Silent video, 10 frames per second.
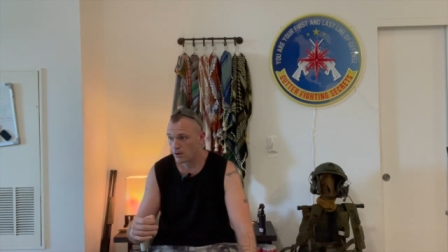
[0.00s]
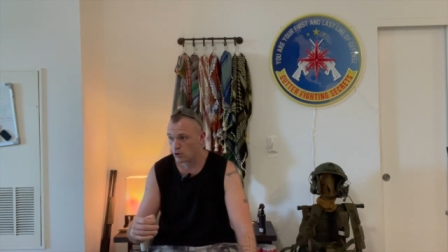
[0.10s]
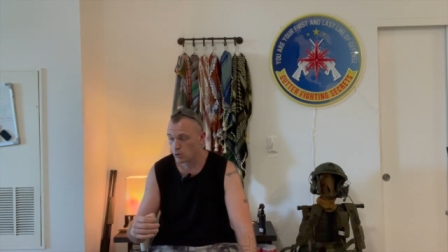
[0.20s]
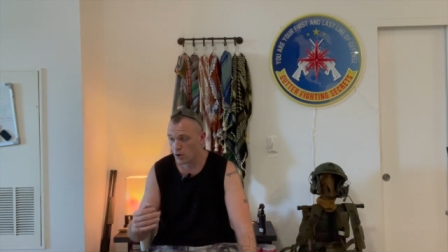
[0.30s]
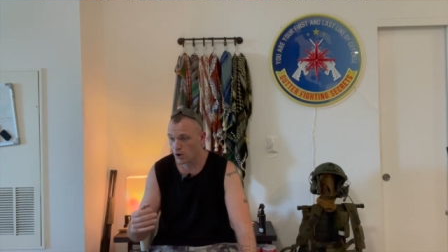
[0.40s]

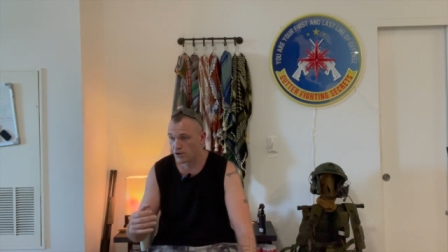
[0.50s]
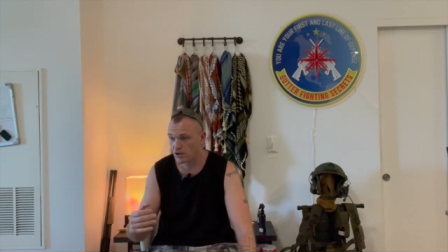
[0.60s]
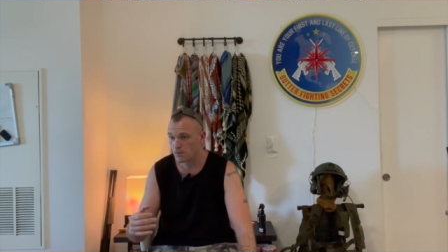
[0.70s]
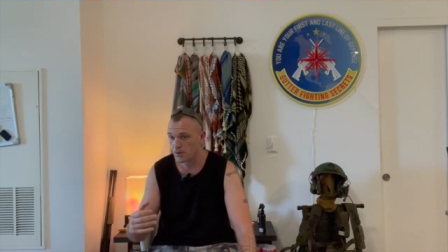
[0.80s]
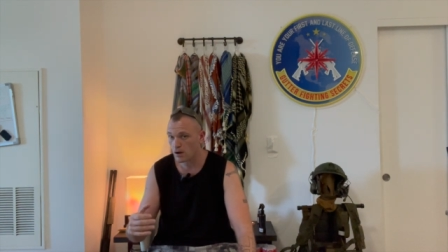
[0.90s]
you will
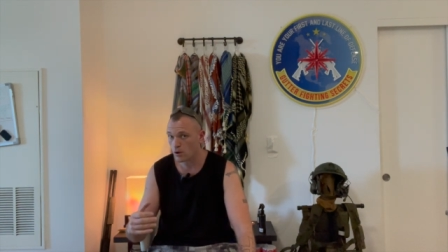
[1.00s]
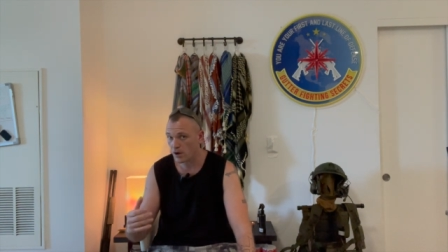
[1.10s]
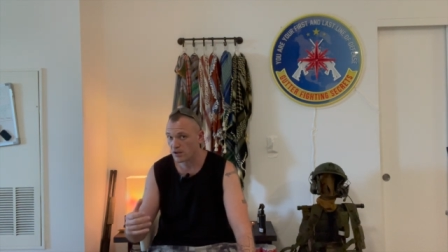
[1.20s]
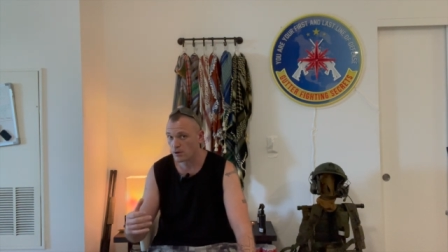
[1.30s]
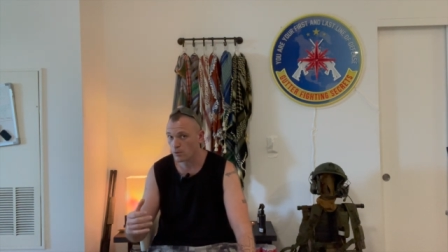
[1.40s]
need to be
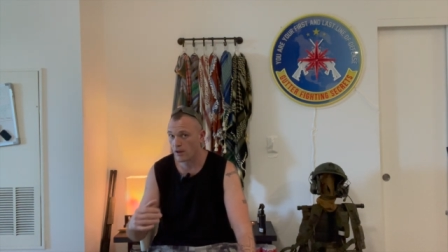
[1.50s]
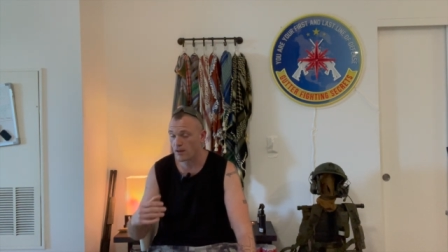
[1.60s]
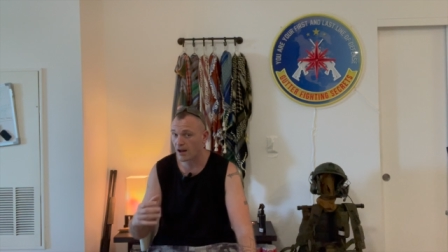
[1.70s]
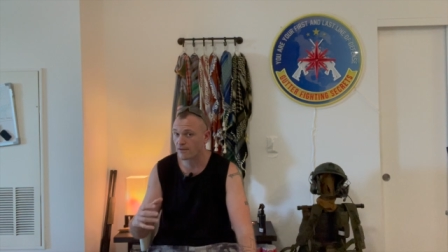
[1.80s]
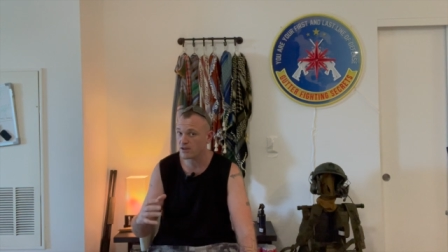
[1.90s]
acquainted with a
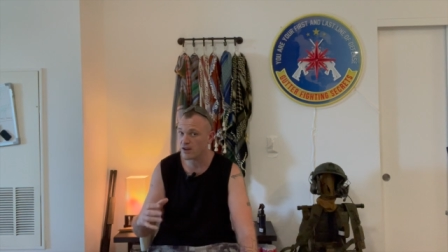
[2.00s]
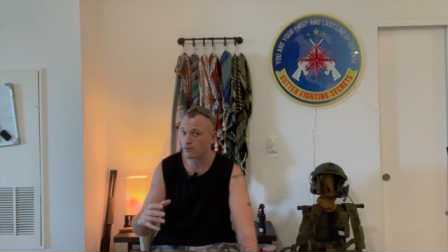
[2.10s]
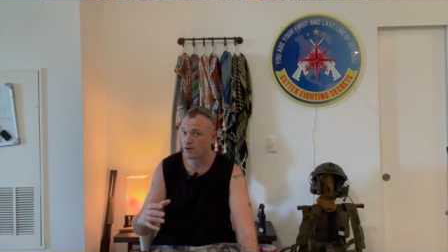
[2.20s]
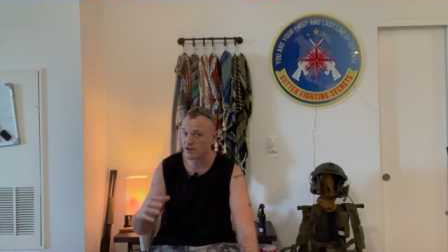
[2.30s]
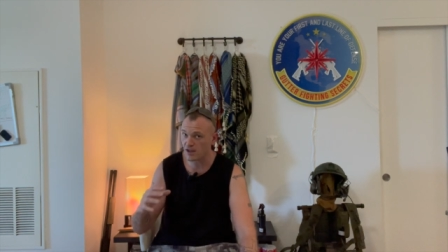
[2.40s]
lot of
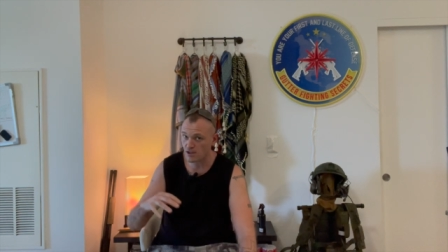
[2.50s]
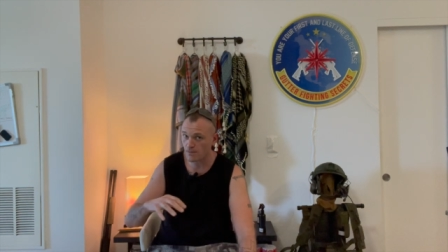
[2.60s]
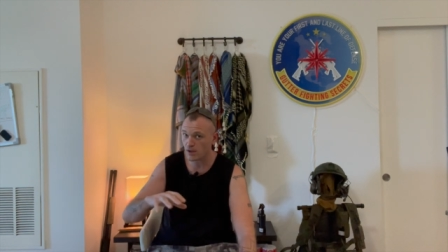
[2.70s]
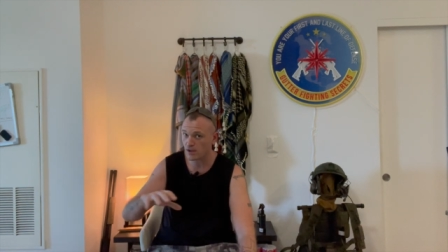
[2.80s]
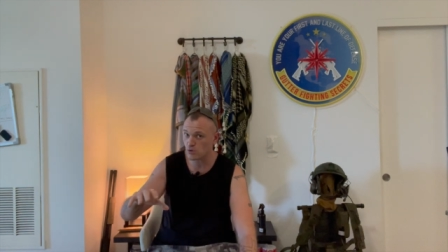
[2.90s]
different
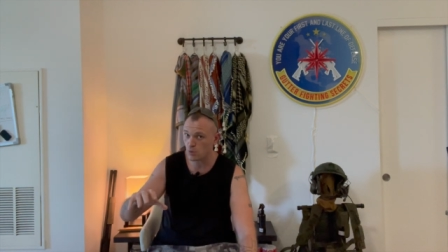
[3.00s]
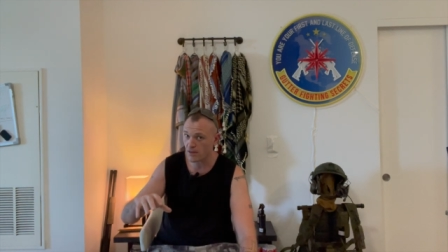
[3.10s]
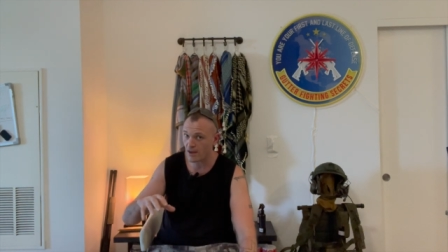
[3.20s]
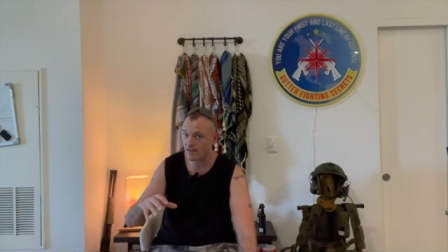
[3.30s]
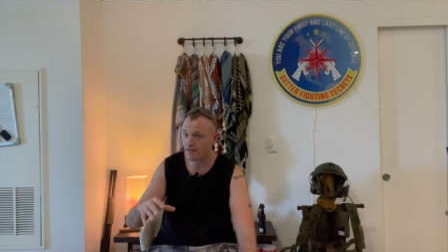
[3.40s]
disciplines
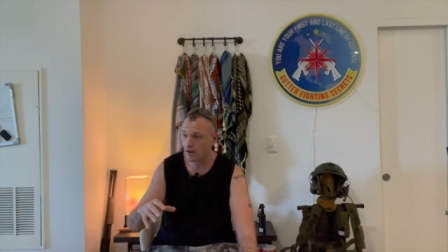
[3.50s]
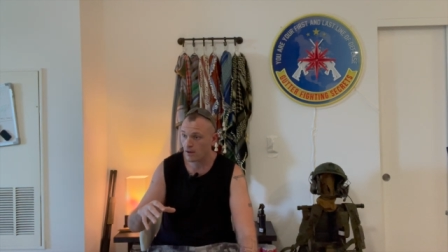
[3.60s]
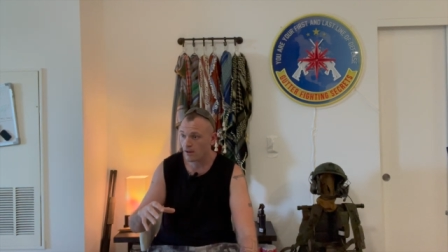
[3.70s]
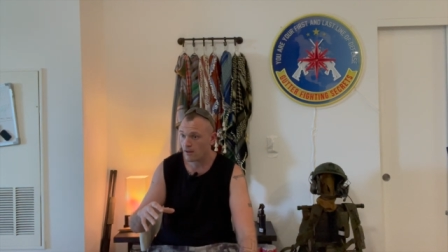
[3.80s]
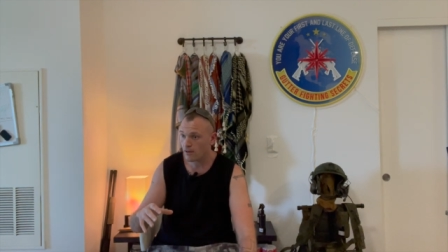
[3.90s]
within
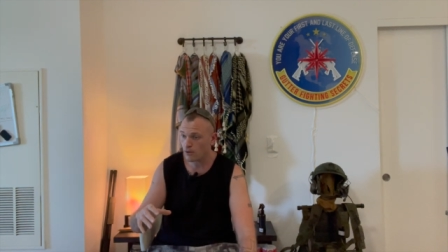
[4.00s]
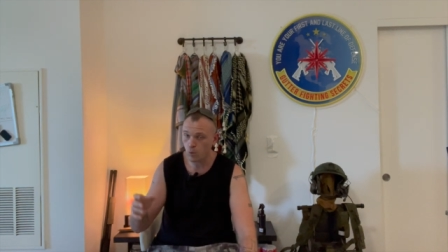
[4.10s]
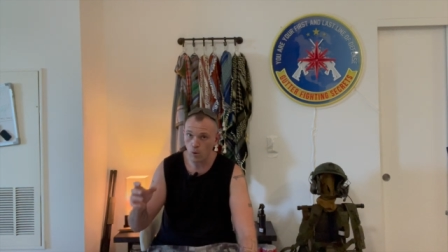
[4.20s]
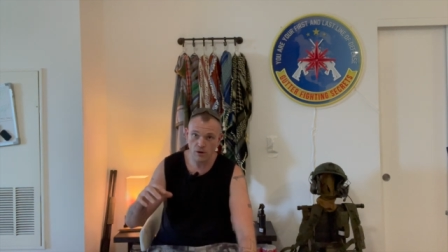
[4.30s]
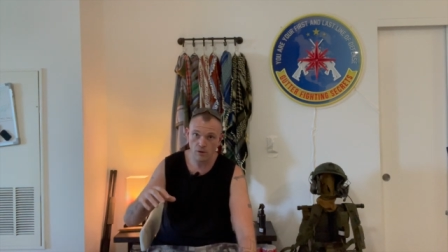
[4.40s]
the
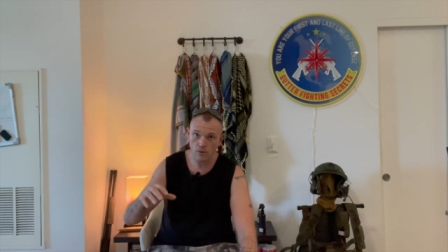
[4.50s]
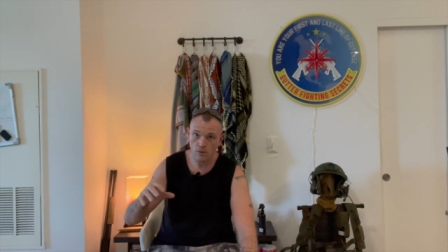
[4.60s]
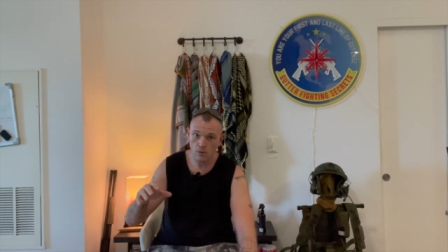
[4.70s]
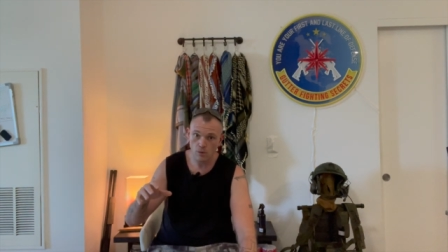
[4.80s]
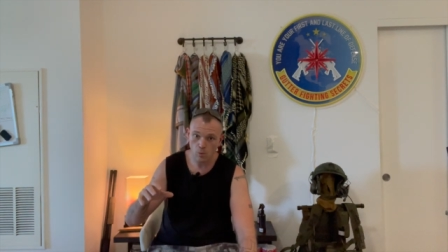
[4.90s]
one
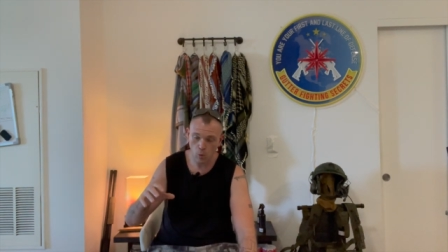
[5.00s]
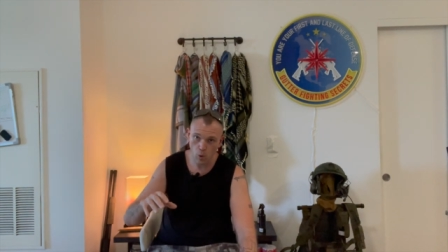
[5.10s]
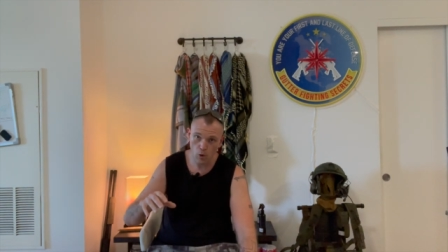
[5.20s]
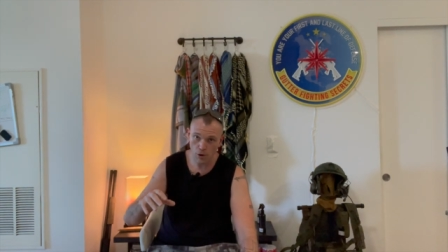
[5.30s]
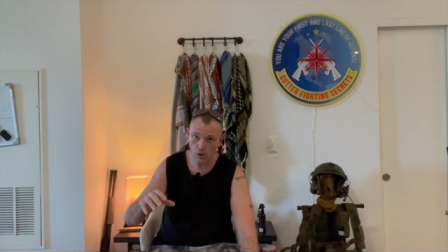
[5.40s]

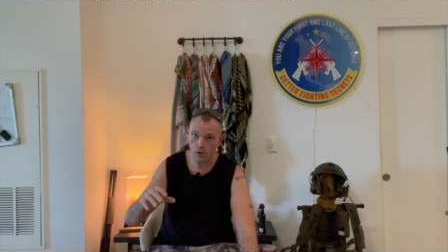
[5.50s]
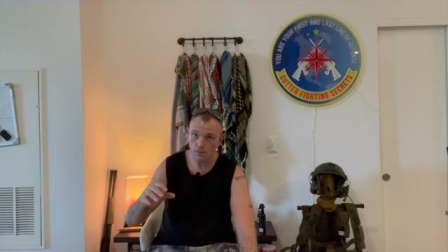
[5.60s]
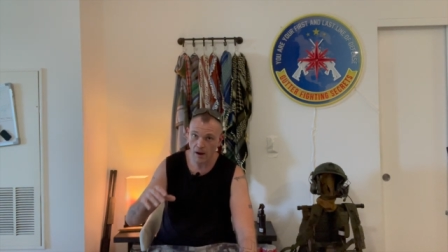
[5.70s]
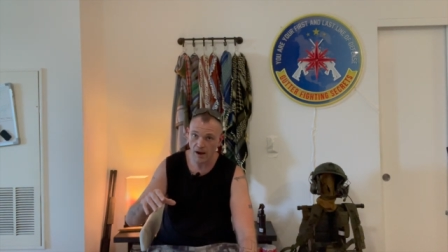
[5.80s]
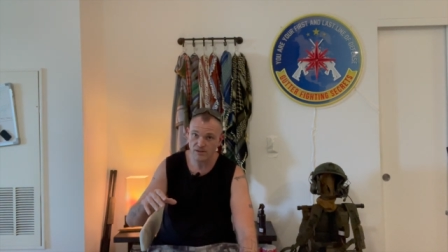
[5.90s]
warrior
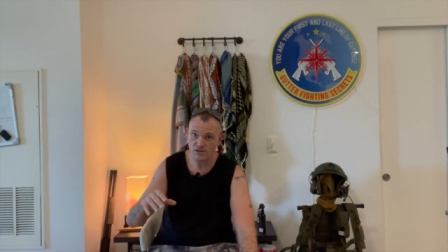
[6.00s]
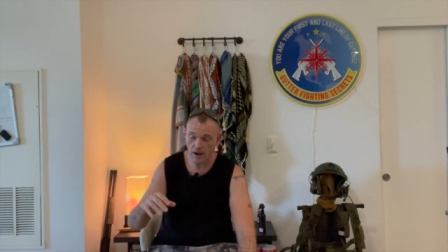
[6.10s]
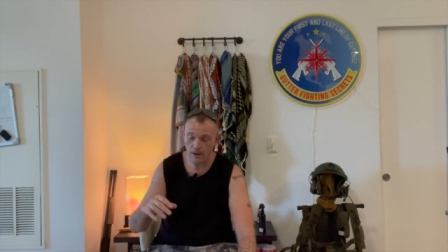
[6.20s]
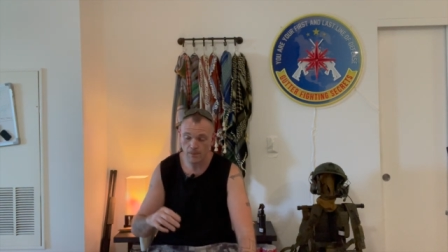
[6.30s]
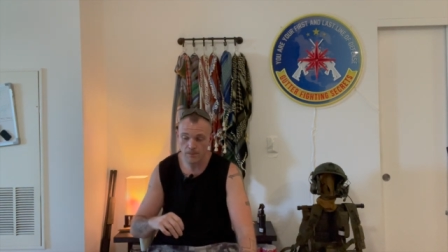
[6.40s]
mindset.